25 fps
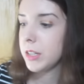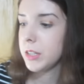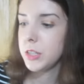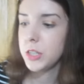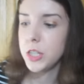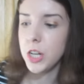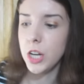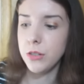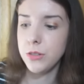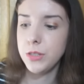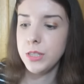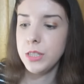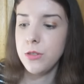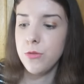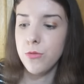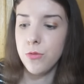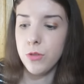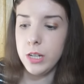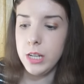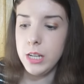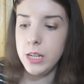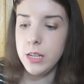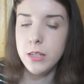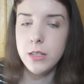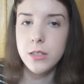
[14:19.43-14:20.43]
Chelsea
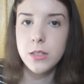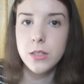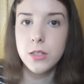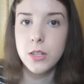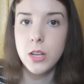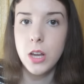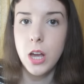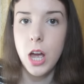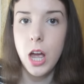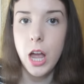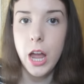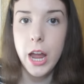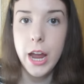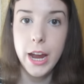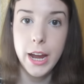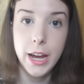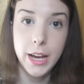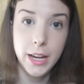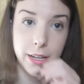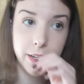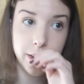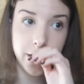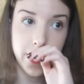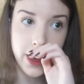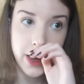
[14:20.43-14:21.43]
Reist,
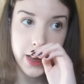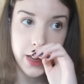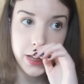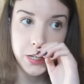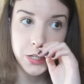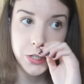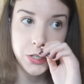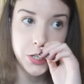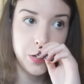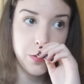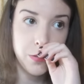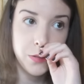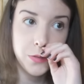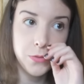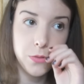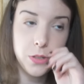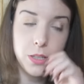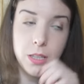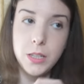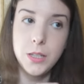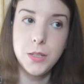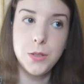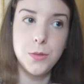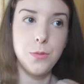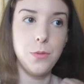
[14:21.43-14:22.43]
and she was
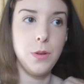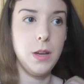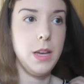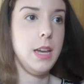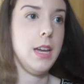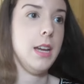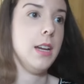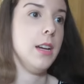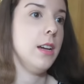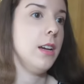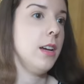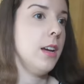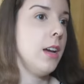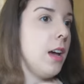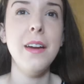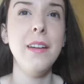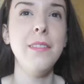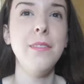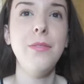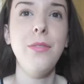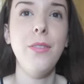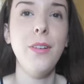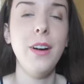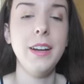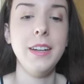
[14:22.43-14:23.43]
really sweet
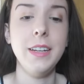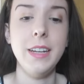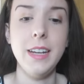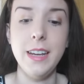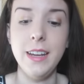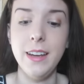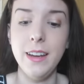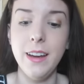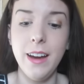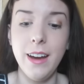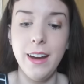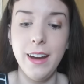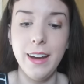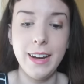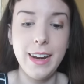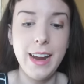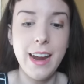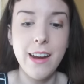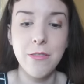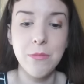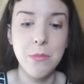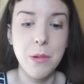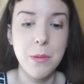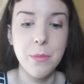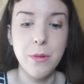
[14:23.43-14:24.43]
and funny. I
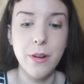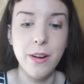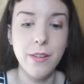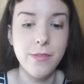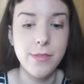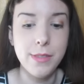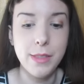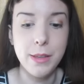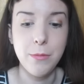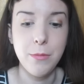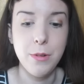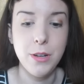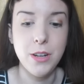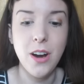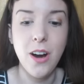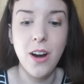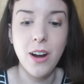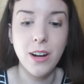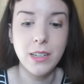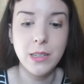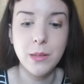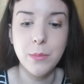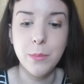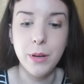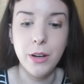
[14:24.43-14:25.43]
can't remember everything we
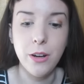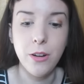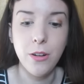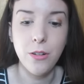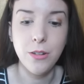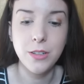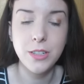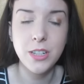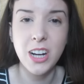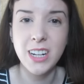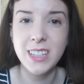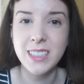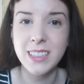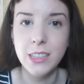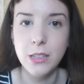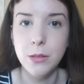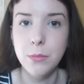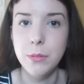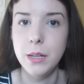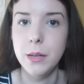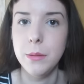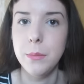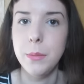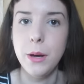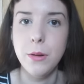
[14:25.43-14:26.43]
talked about. We talked a little
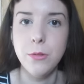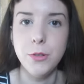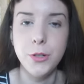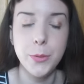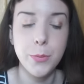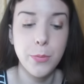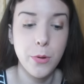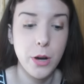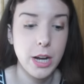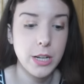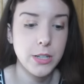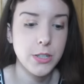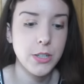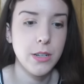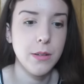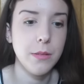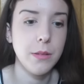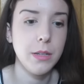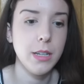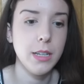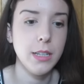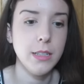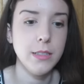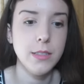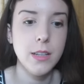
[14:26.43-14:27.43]
bit about depression
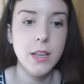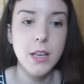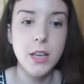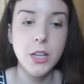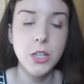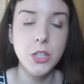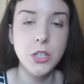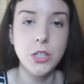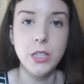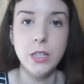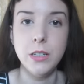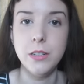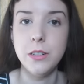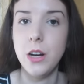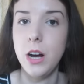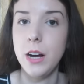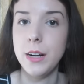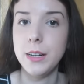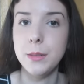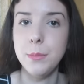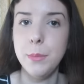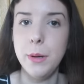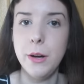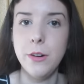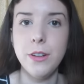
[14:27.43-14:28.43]
because she had
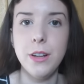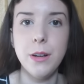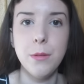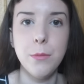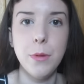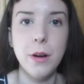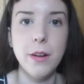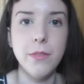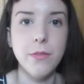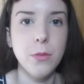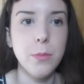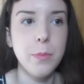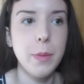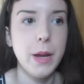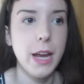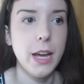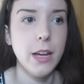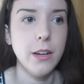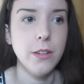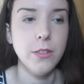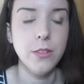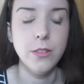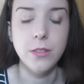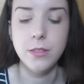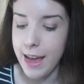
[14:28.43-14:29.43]
talked about it in one of her
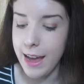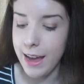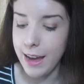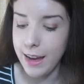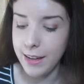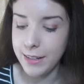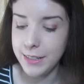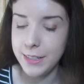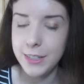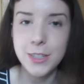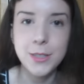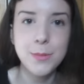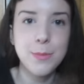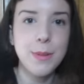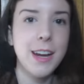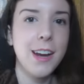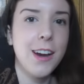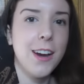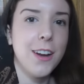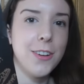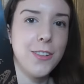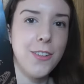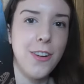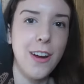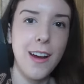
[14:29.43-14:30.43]
panels. And here's my
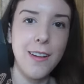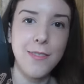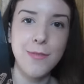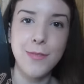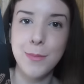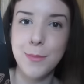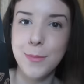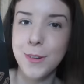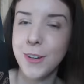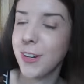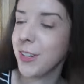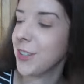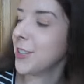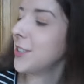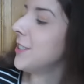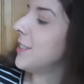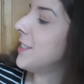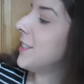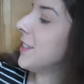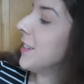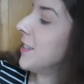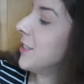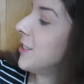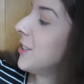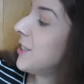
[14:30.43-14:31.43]
autograph from her. She
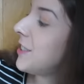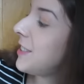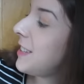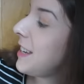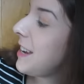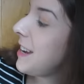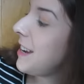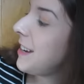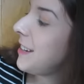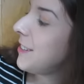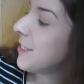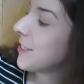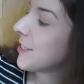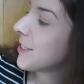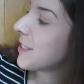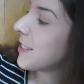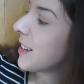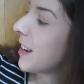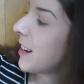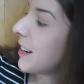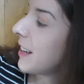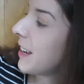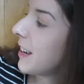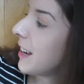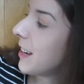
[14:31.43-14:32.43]
said, "Justine, you're
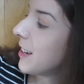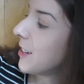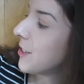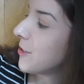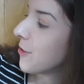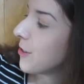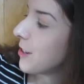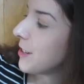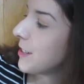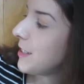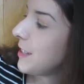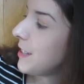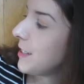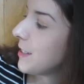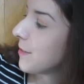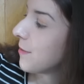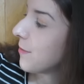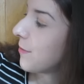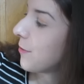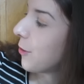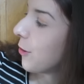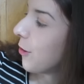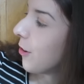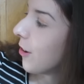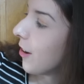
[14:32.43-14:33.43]
stunning. Enjoy
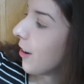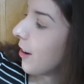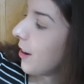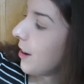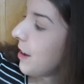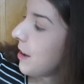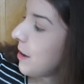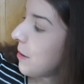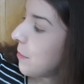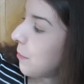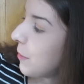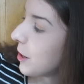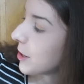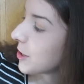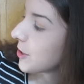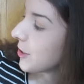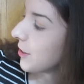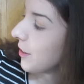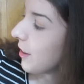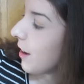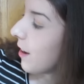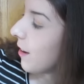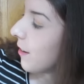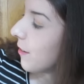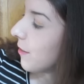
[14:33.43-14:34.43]
season 4. Much
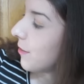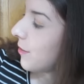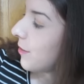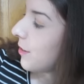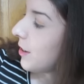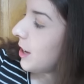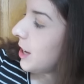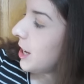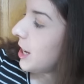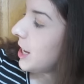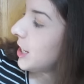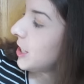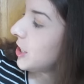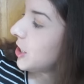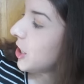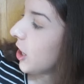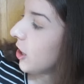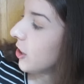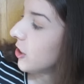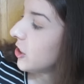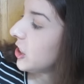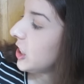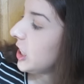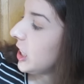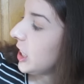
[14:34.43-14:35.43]
love,
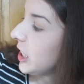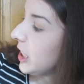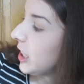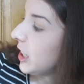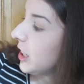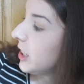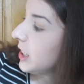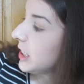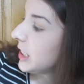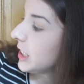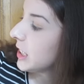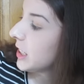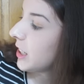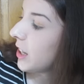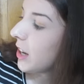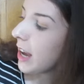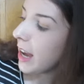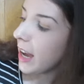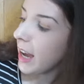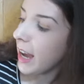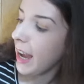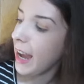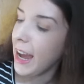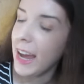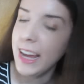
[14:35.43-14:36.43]
Chelsea,"
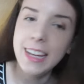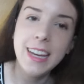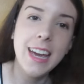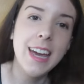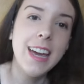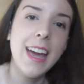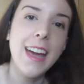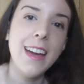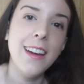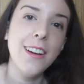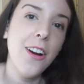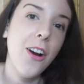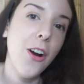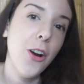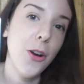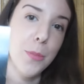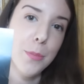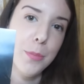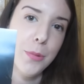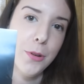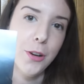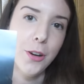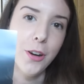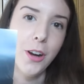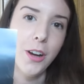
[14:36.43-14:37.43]
aka
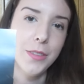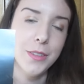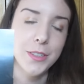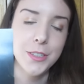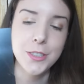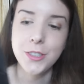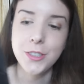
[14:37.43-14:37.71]
Harper on the